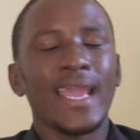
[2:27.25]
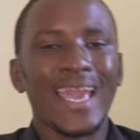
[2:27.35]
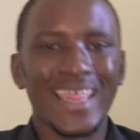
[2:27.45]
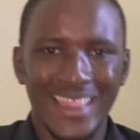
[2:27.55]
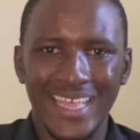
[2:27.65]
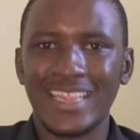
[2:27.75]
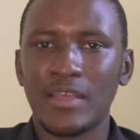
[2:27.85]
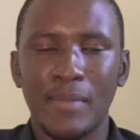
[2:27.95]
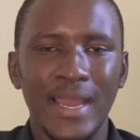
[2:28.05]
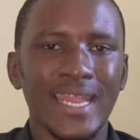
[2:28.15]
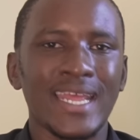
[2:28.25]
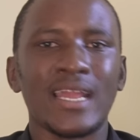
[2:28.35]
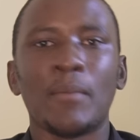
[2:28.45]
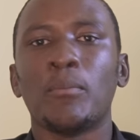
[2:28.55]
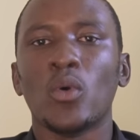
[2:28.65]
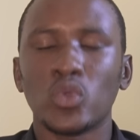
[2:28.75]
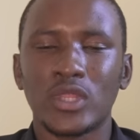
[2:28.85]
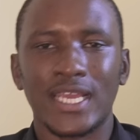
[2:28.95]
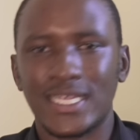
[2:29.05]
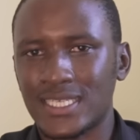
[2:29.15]
and then they might end up
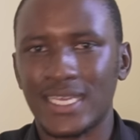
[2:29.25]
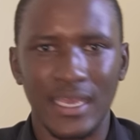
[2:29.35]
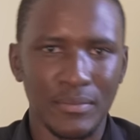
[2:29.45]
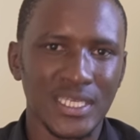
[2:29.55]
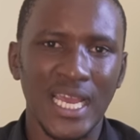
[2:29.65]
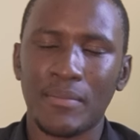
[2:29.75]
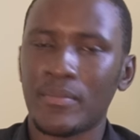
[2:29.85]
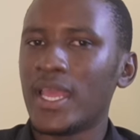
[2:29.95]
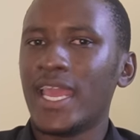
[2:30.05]
both getting game time.